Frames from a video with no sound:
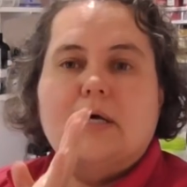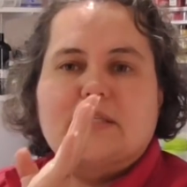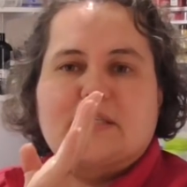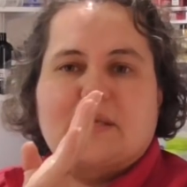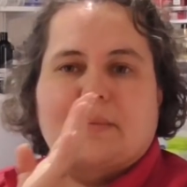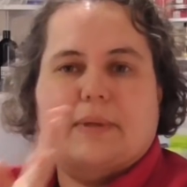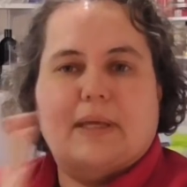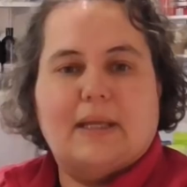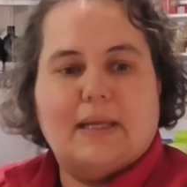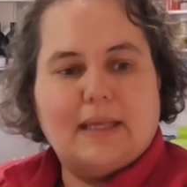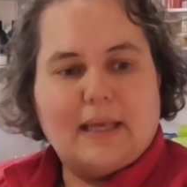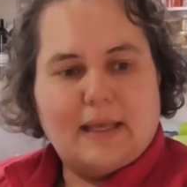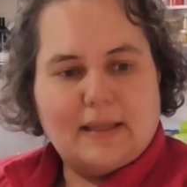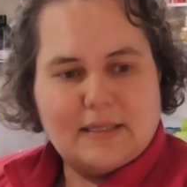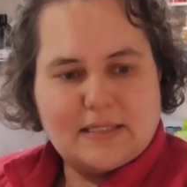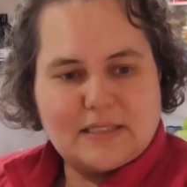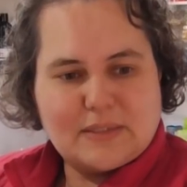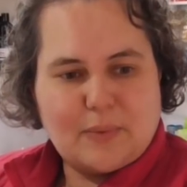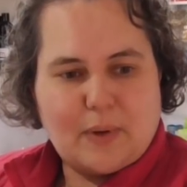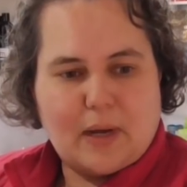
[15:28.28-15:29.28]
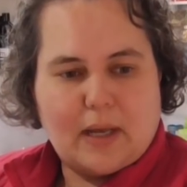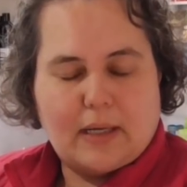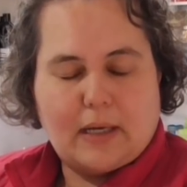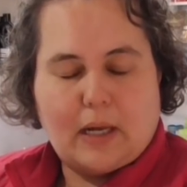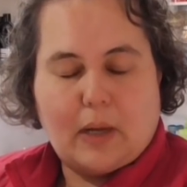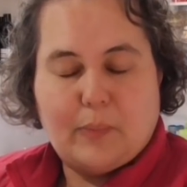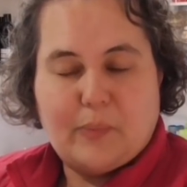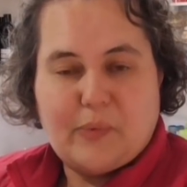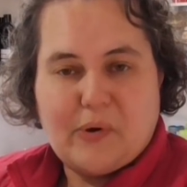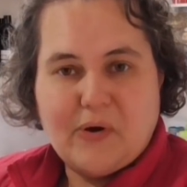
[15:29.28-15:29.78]
So I'm going to get this one
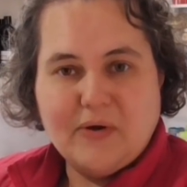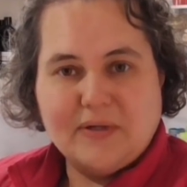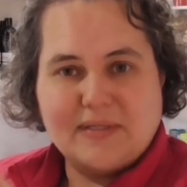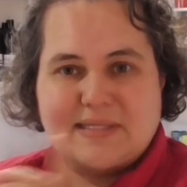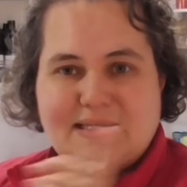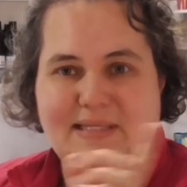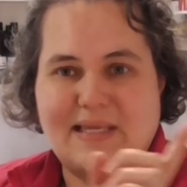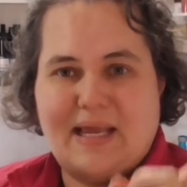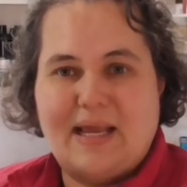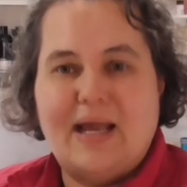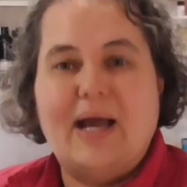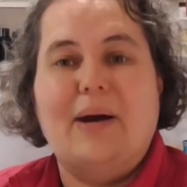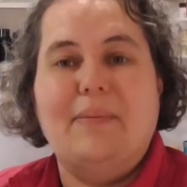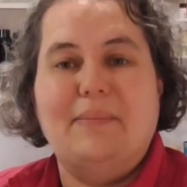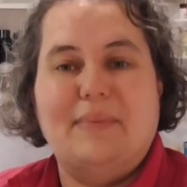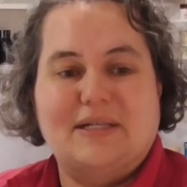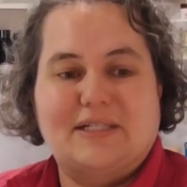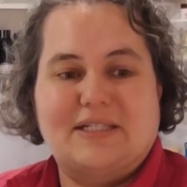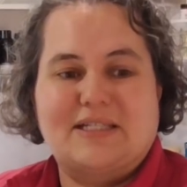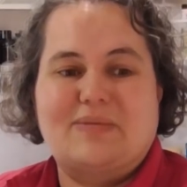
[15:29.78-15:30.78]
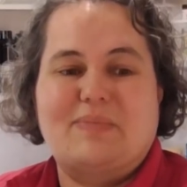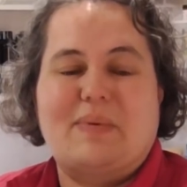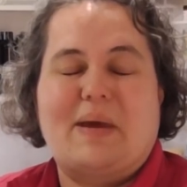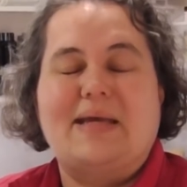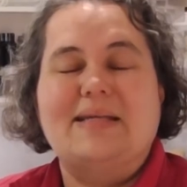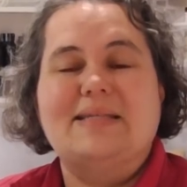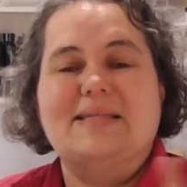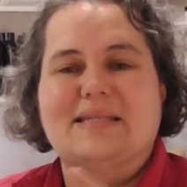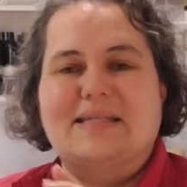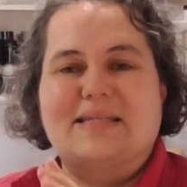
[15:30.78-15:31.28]
unboxed, see how much
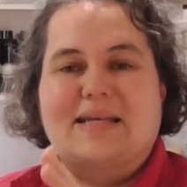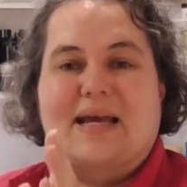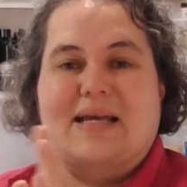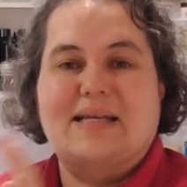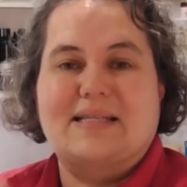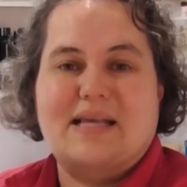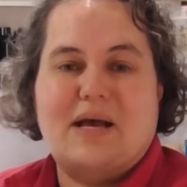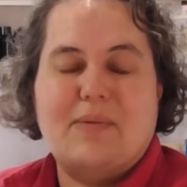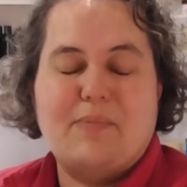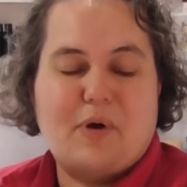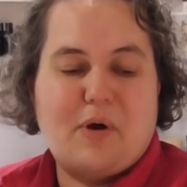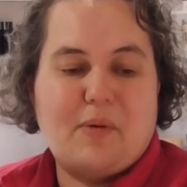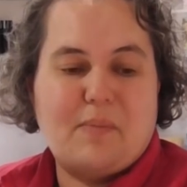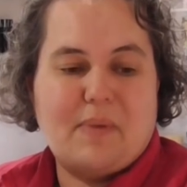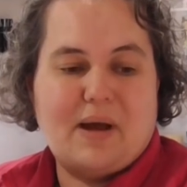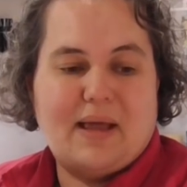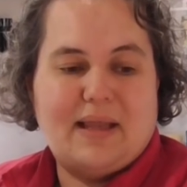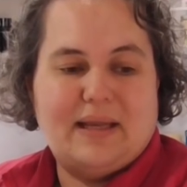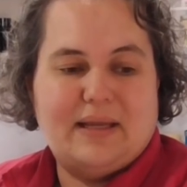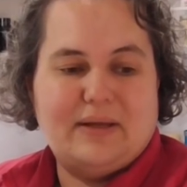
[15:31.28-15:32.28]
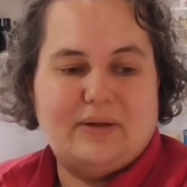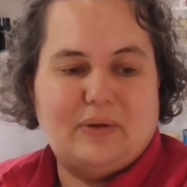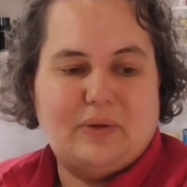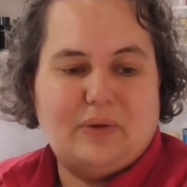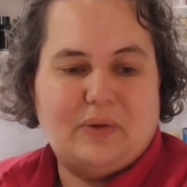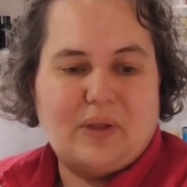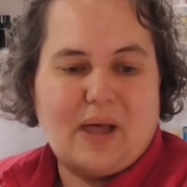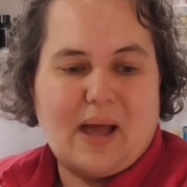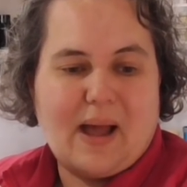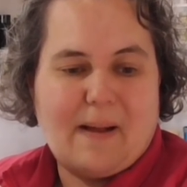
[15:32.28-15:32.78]
space it takes up on my
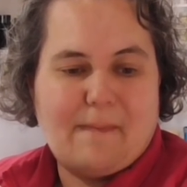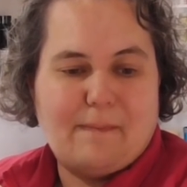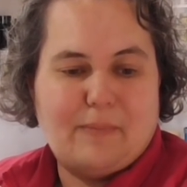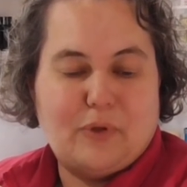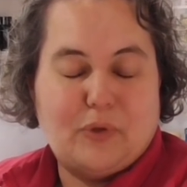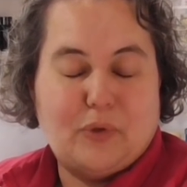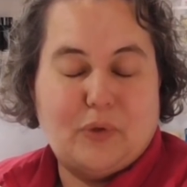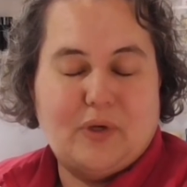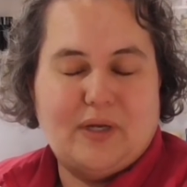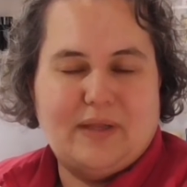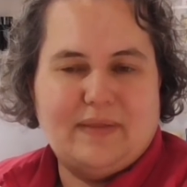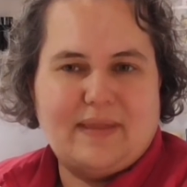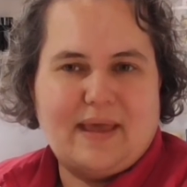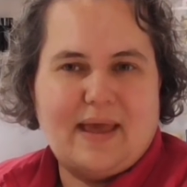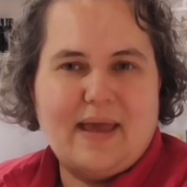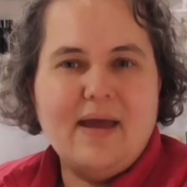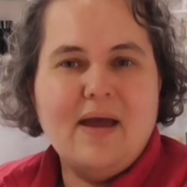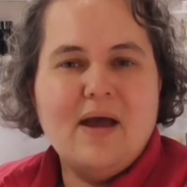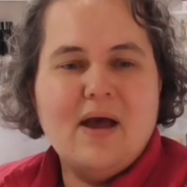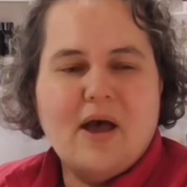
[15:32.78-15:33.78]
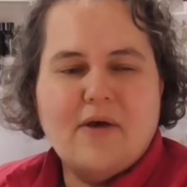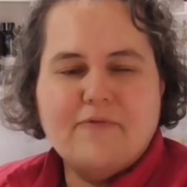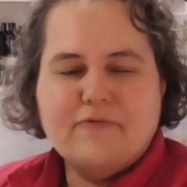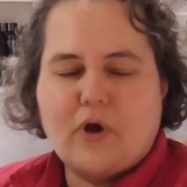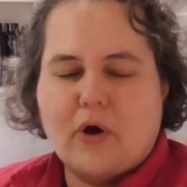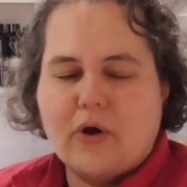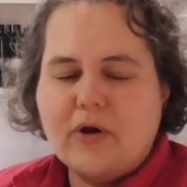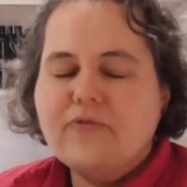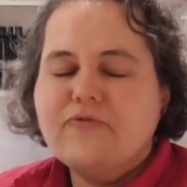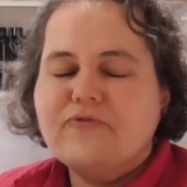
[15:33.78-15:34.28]
little unit there.
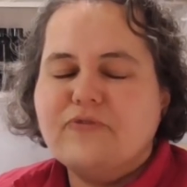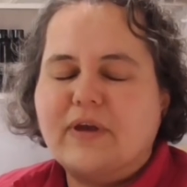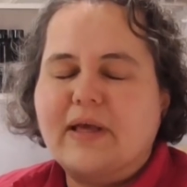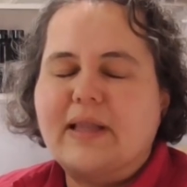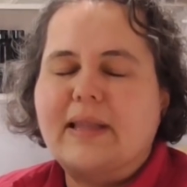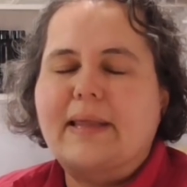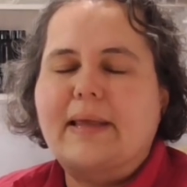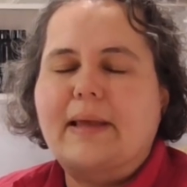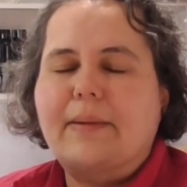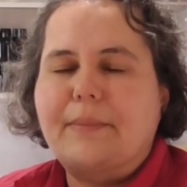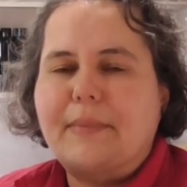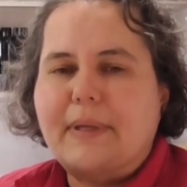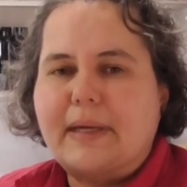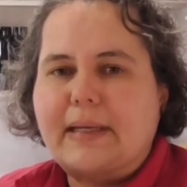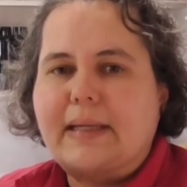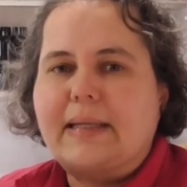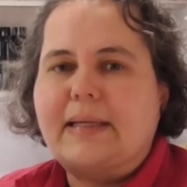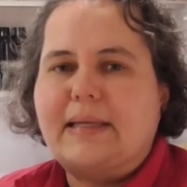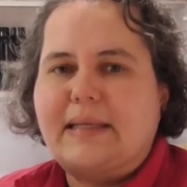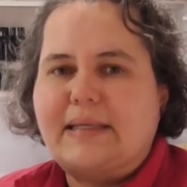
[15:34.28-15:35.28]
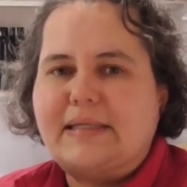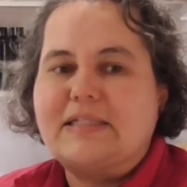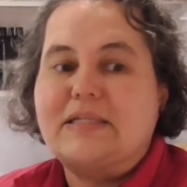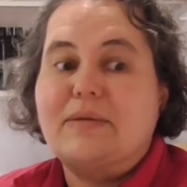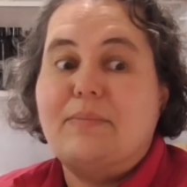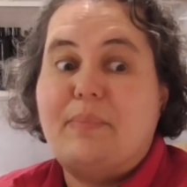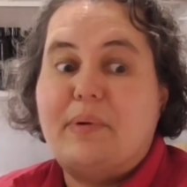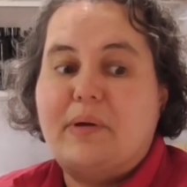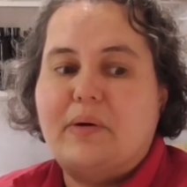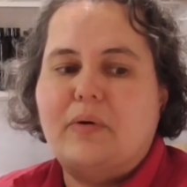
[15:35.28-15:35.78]
Got a feeling I'm going to need
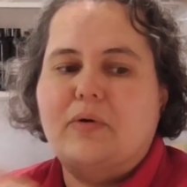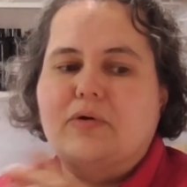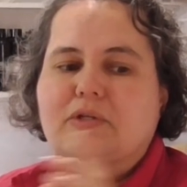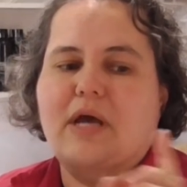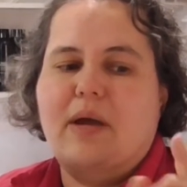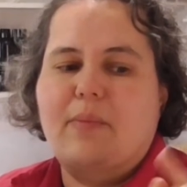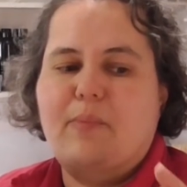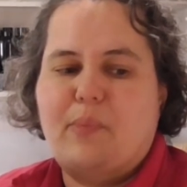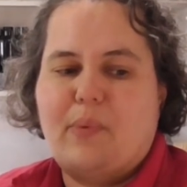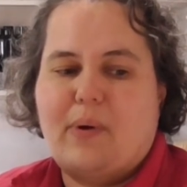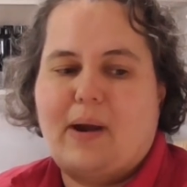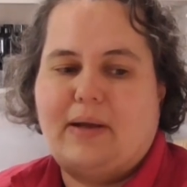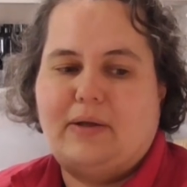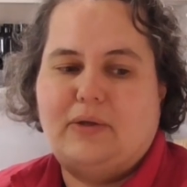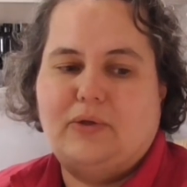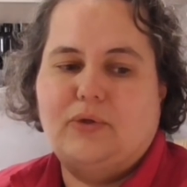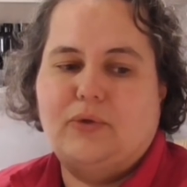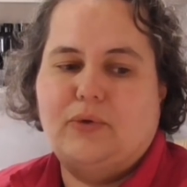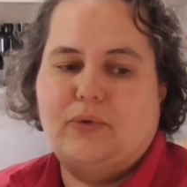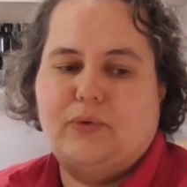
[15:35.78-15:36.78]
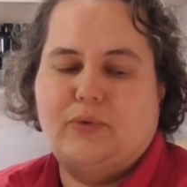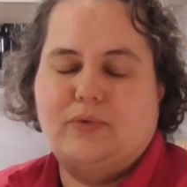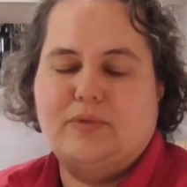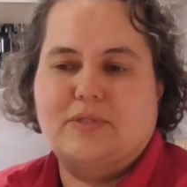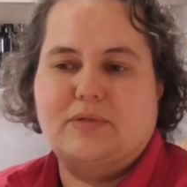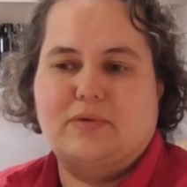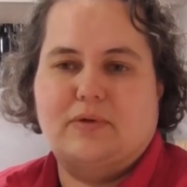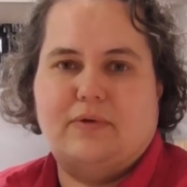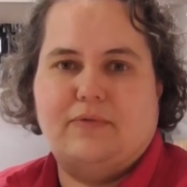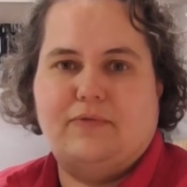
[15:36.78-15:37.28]
to build a brand new
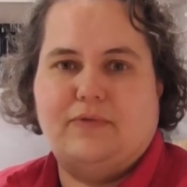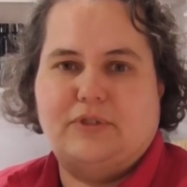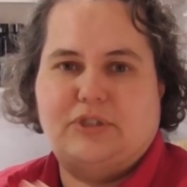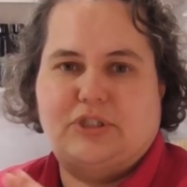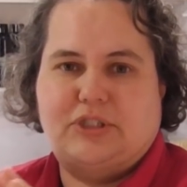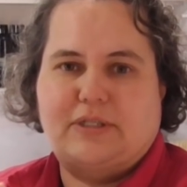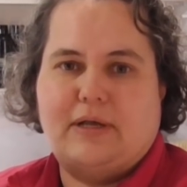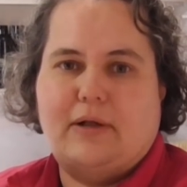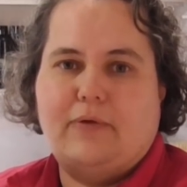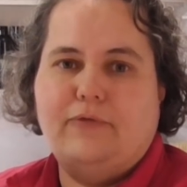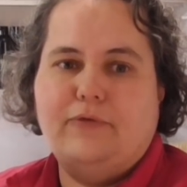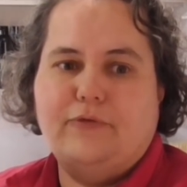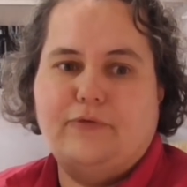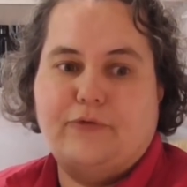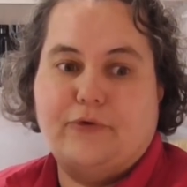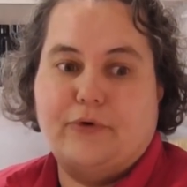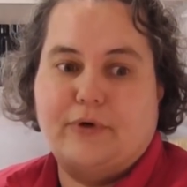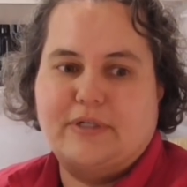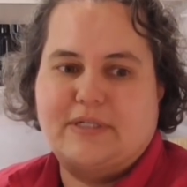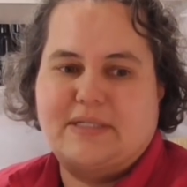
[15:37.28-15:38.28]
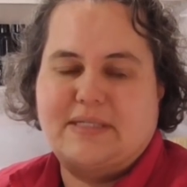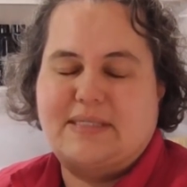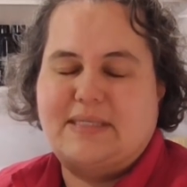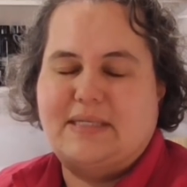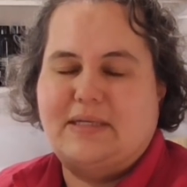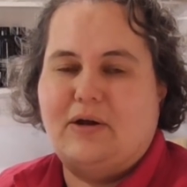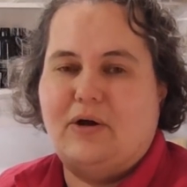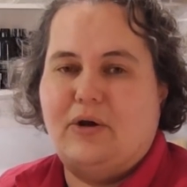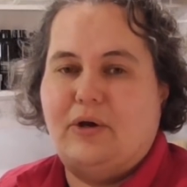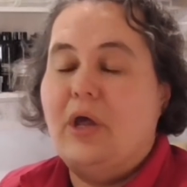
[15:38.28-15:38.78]
sort of shelf for it to
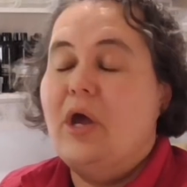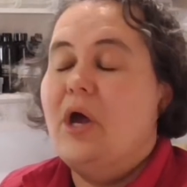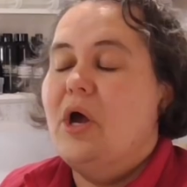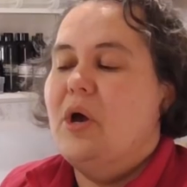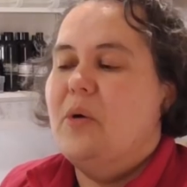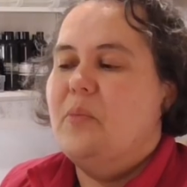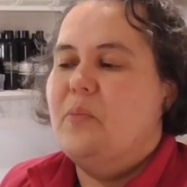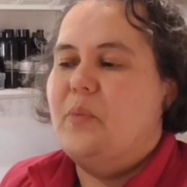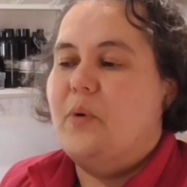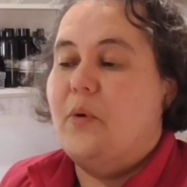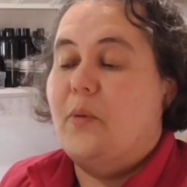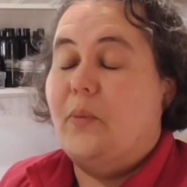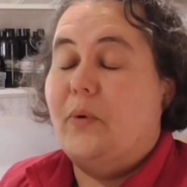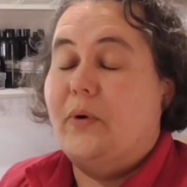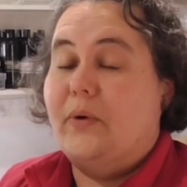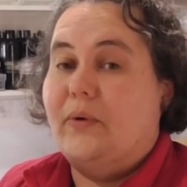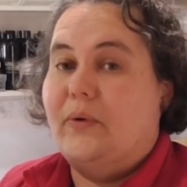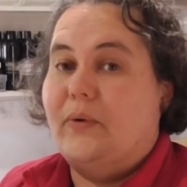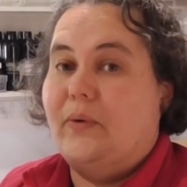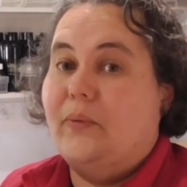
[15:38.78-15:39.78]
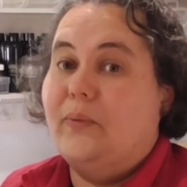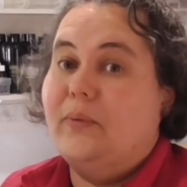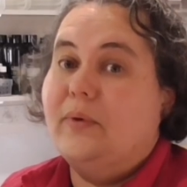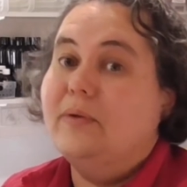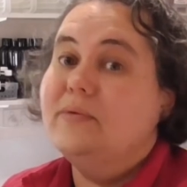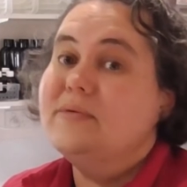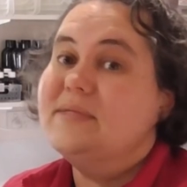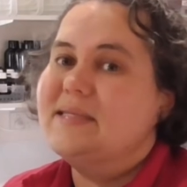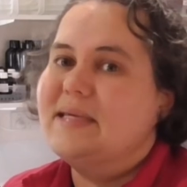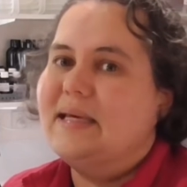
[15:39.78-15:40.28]
sit on, but
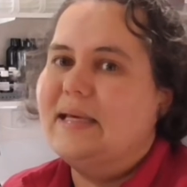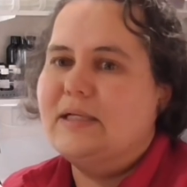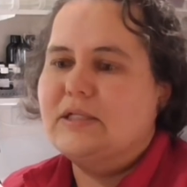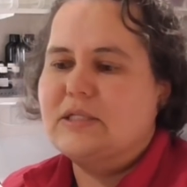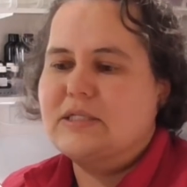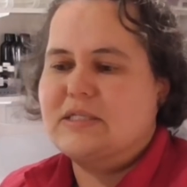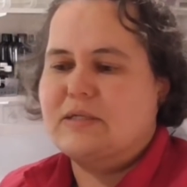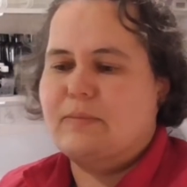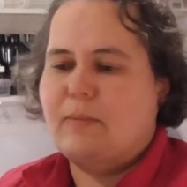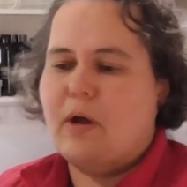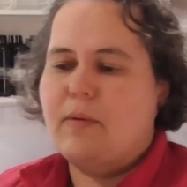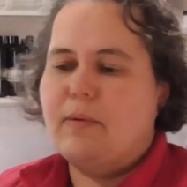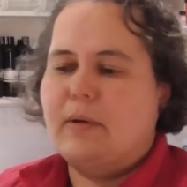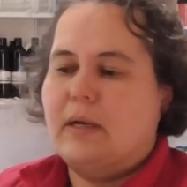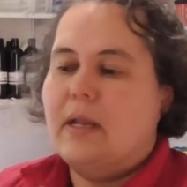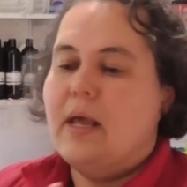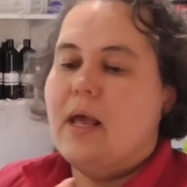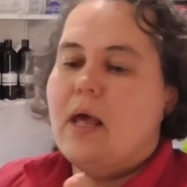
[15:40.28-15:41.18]
we'll see in just a moment.